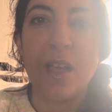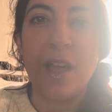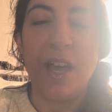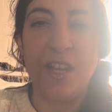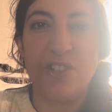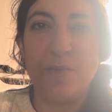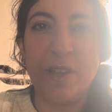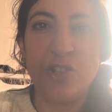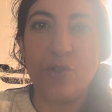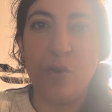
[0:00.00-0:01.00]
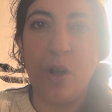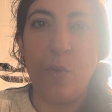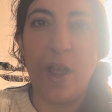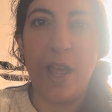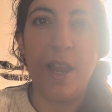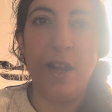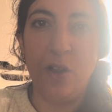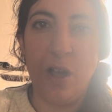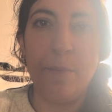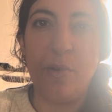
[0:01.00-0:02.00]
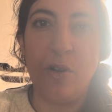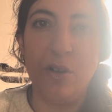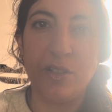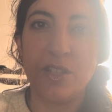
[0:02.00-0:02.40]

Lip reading: And I just make sure I wear light bars.